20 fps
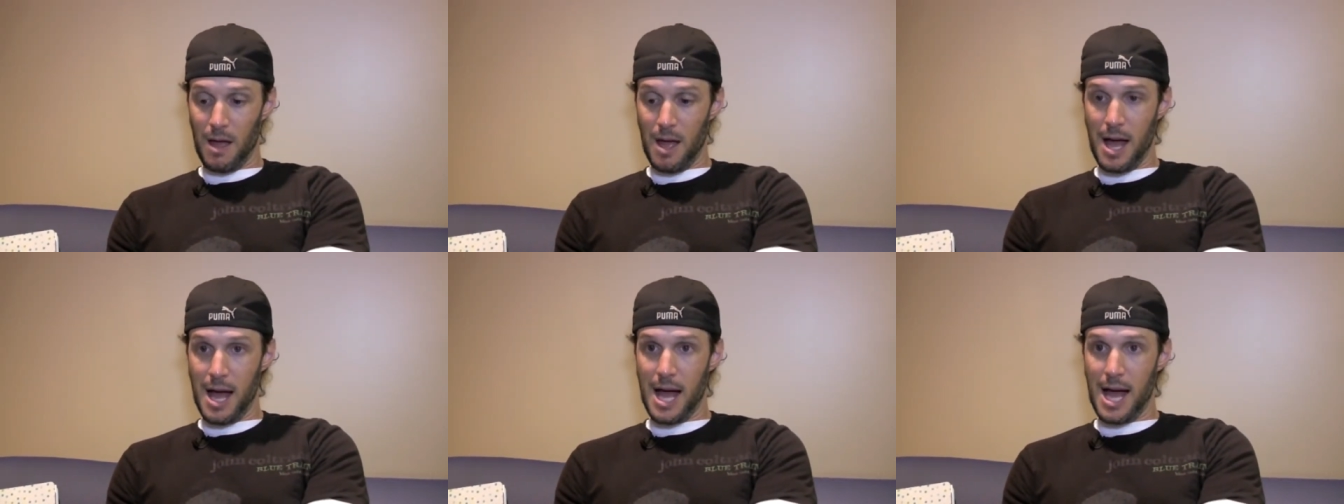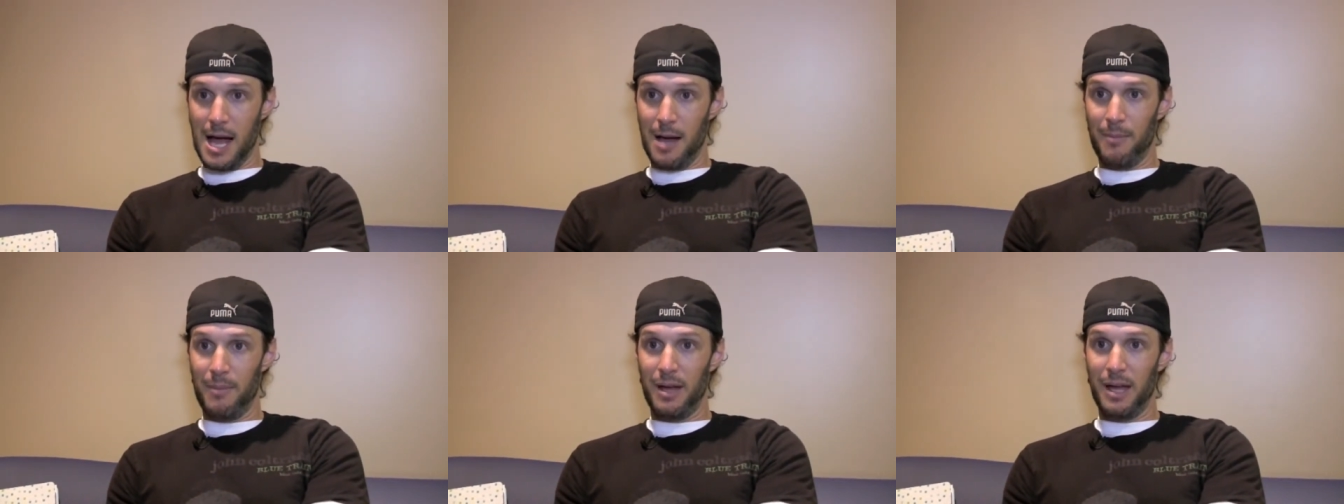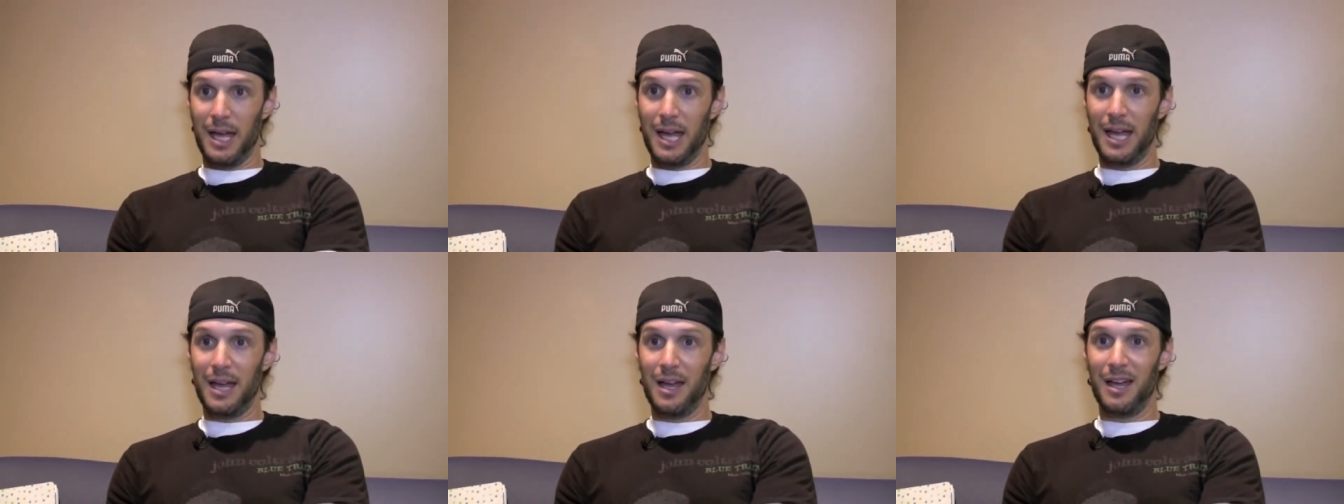um,
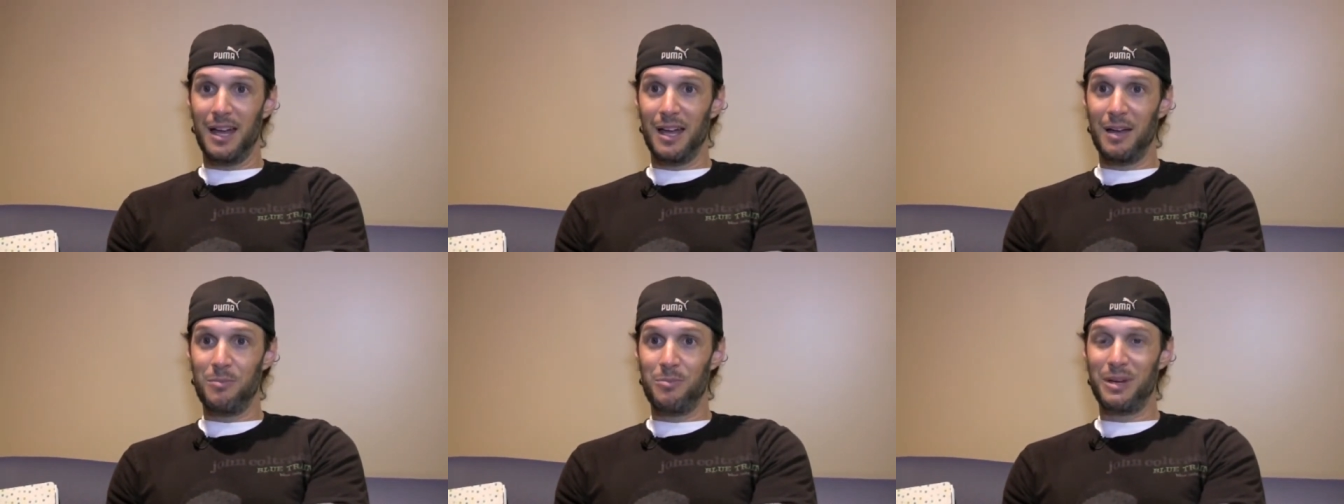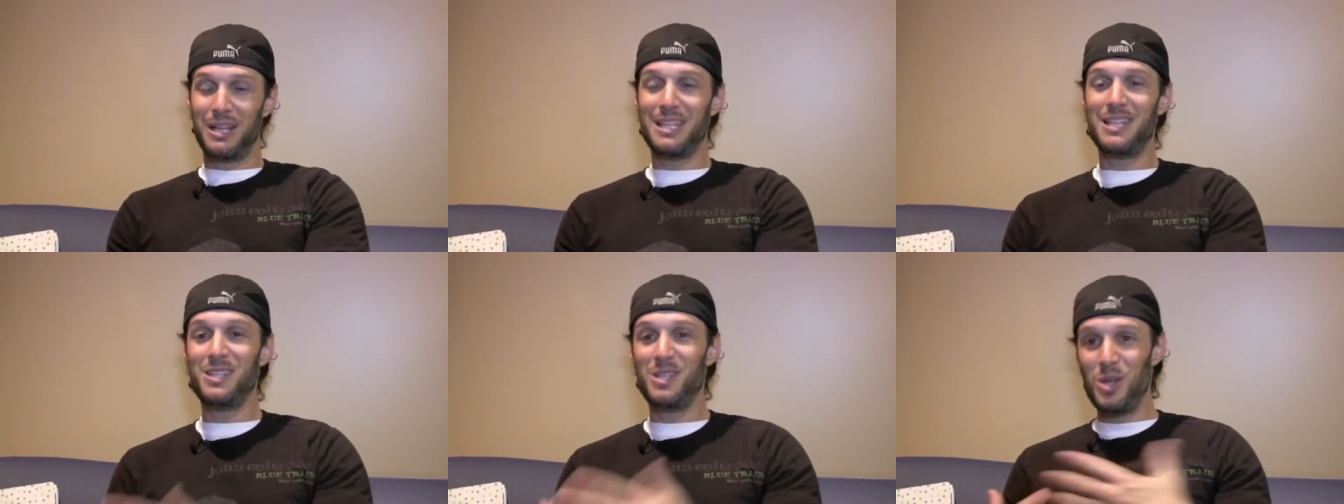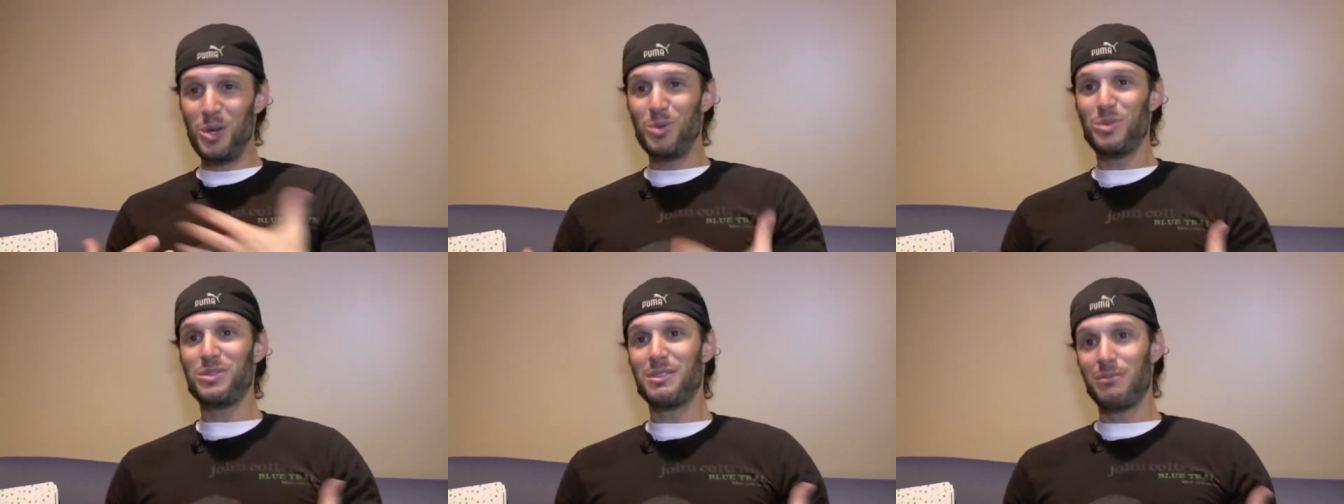but
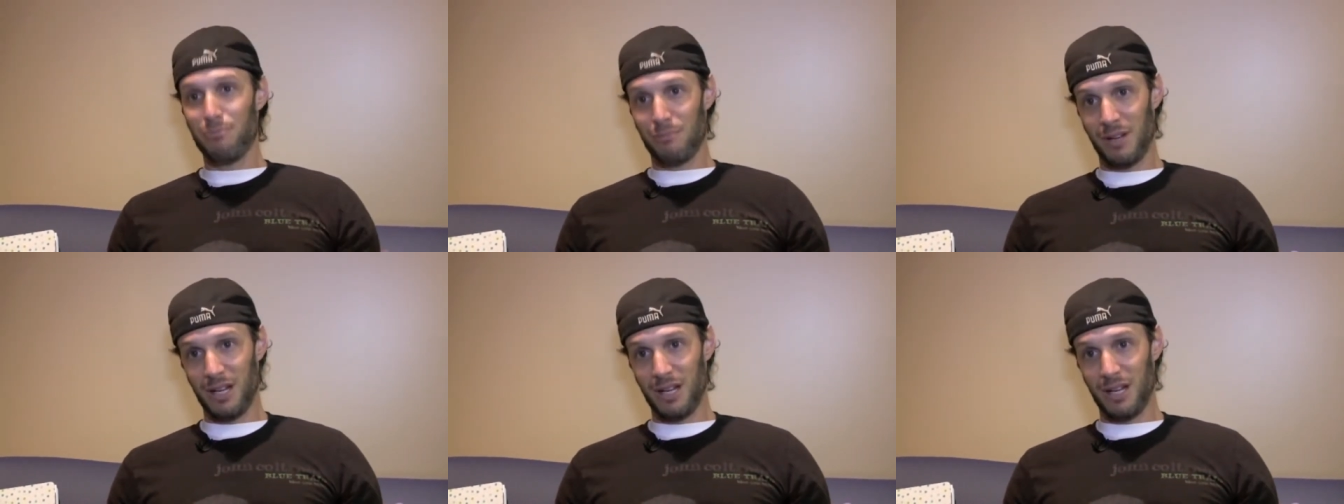he used the